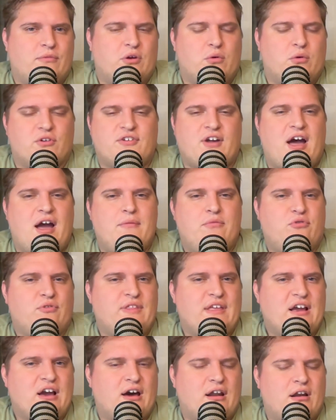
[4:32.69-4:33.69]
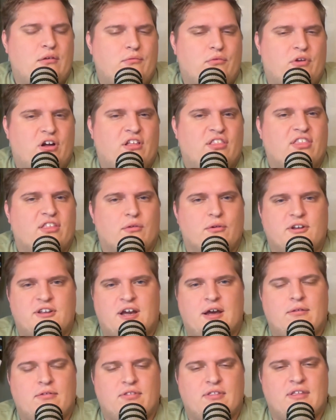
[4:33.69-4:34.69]
There were times when they got on runs, there were
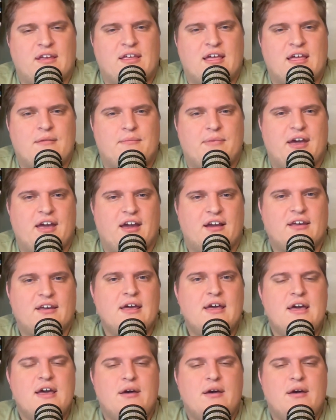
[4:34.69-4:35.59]
times when they came back,